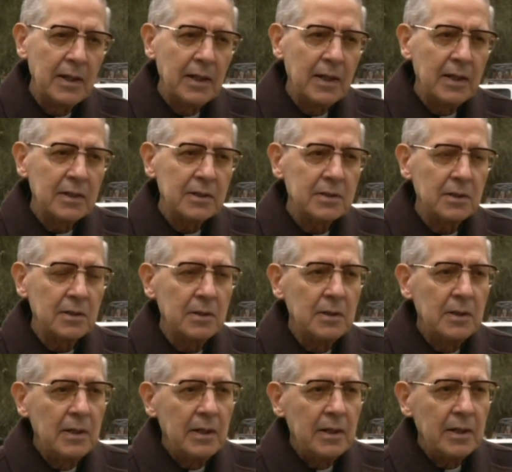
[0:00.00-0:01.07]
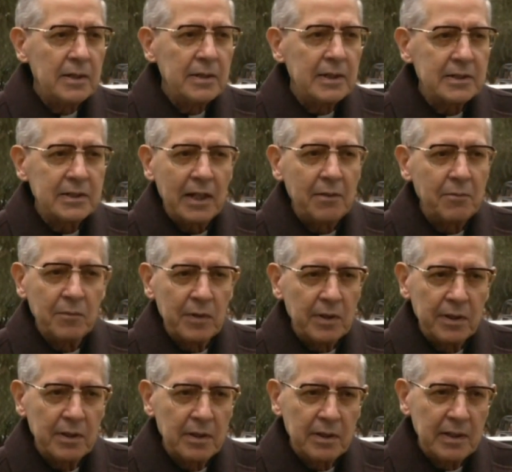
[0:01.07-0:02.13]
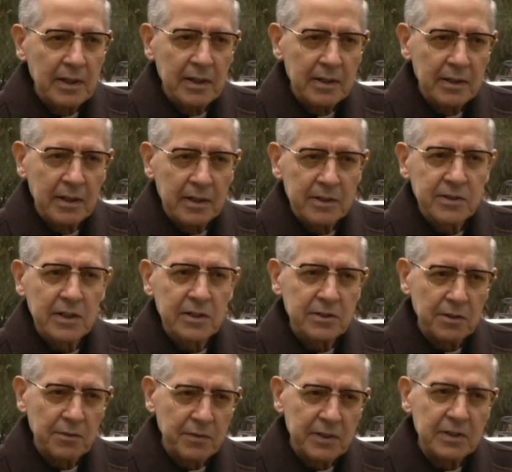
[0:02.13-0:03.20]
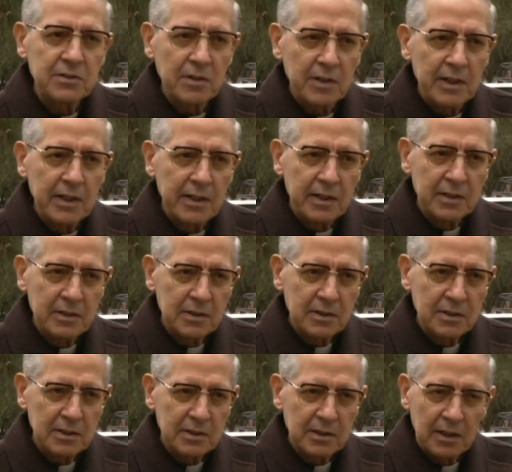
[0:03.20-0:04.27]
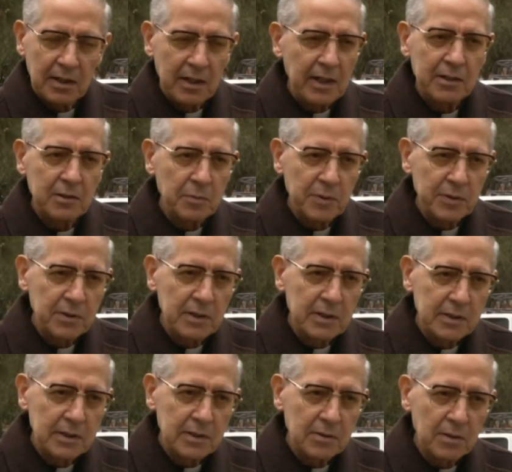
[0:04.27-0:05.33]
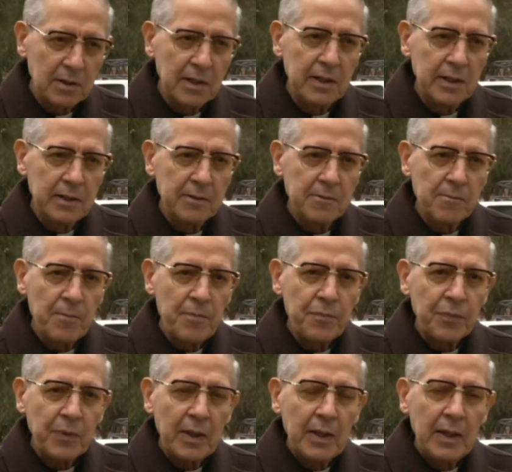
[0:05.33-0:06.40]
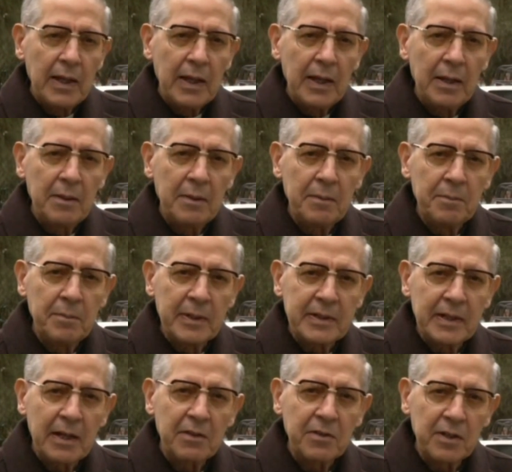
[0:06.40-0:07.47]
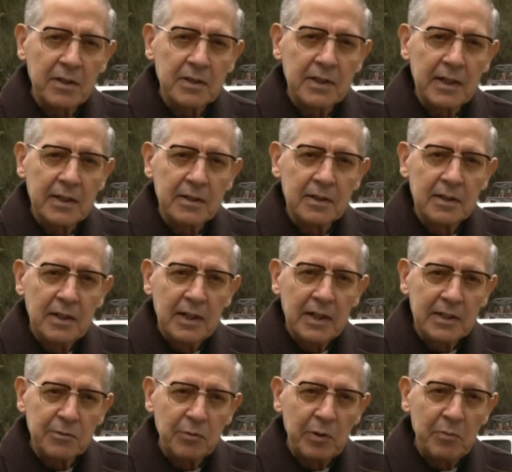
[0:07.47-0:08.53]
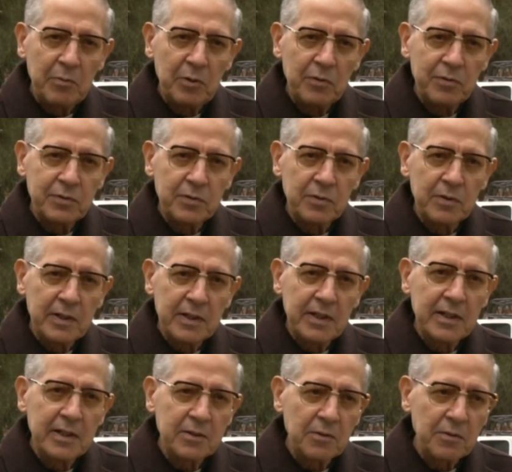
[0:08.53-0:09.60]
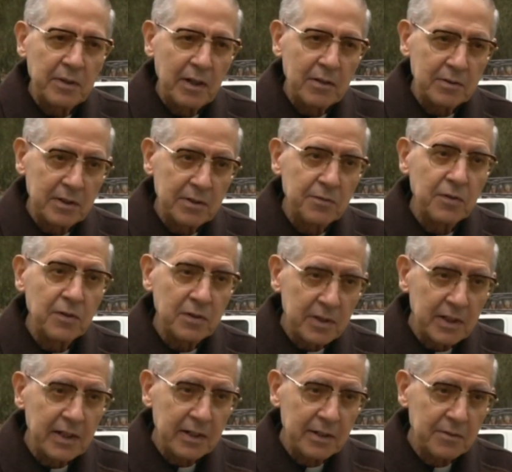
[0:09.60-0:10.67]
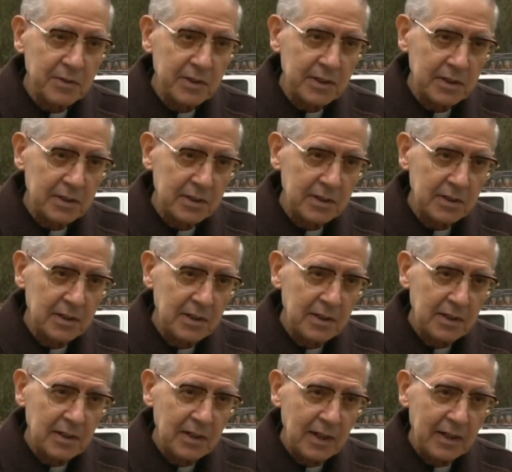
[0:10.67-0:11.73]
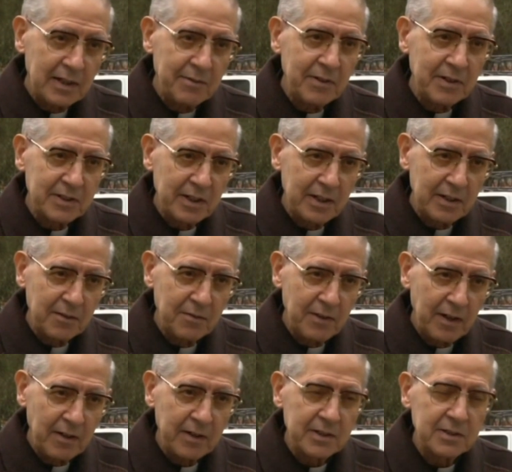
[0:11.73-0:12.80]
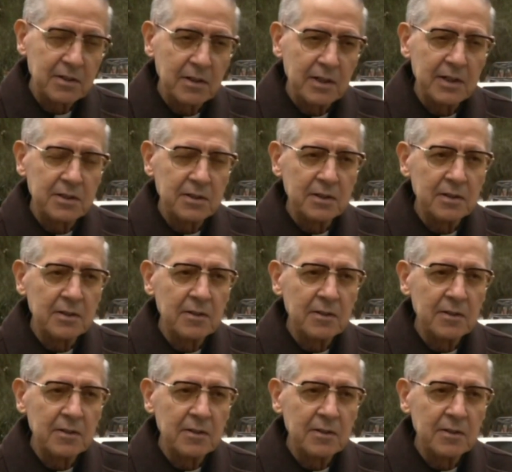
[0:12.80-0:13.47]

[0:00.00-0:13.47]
So the same with the research of history is a great opportunity to learn. But I thought that as we move to the year 2014, which is anniversary of our restoration,